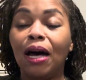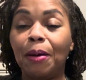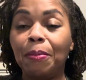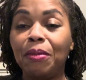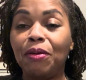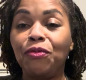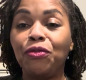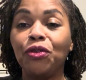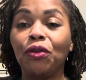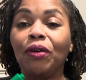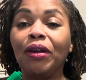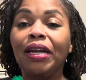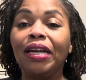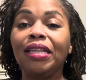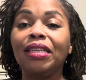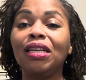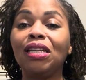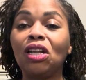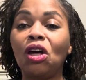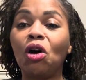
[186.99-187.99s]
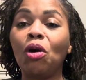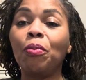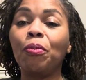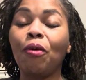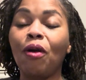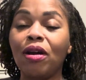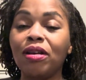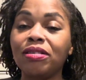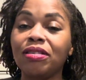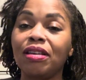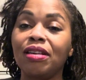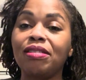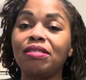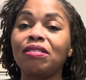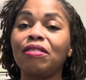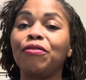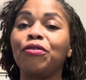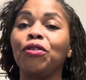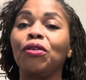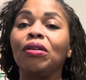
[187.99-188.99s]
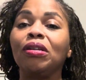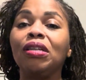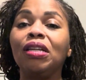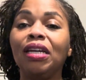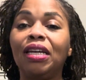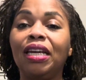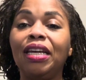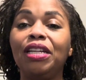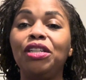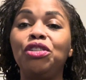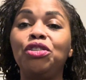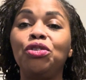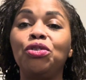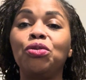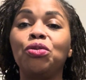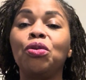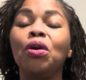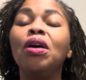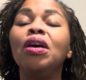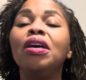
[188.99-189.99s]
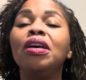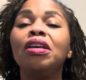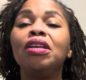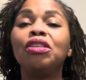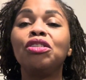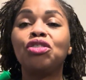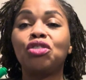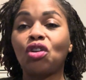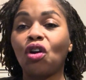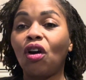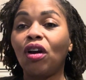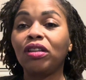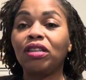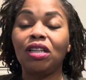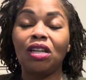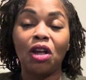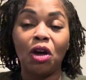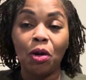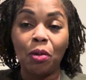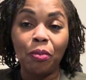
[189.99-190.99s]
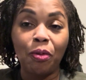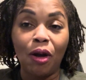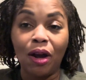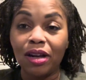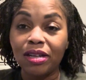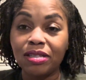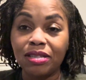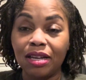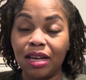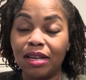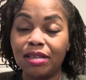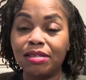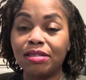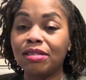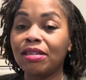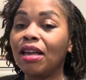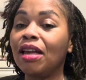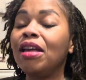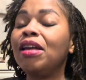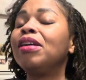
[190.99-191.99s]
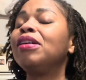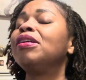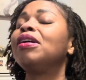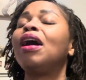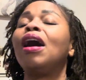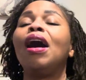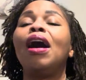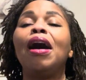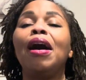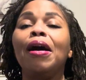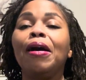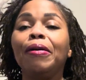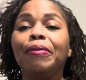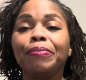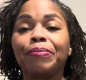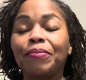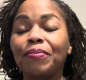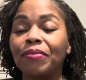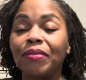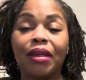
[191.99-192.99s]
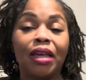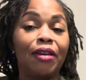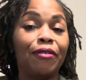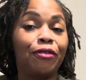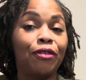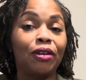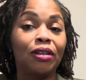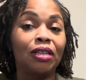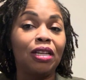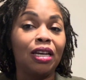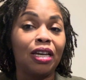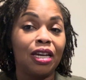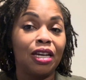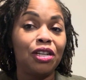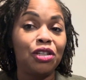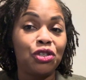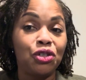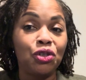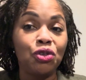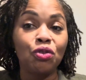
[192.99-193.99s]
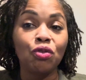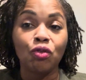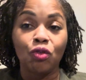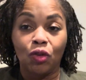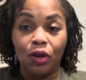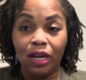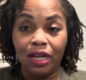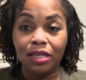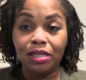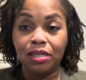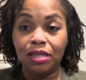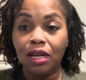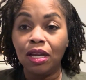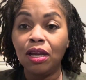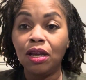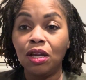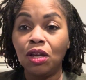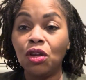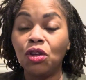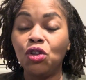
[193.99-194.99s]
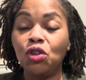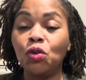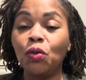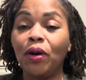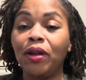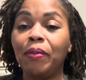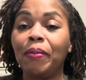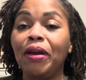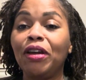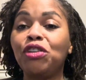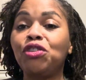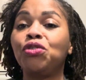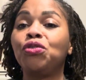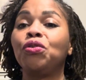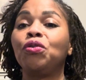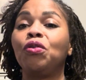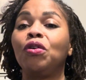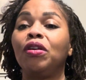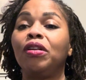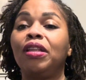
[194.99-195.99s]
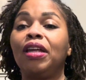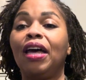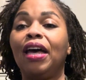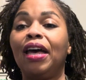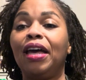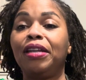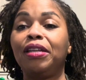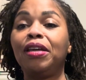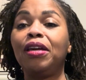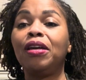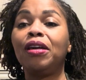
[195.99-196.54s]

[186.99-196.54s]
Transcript: If you're in the loan process, if you're looking to start the loan process, if you're looking to rent, you want to make sure that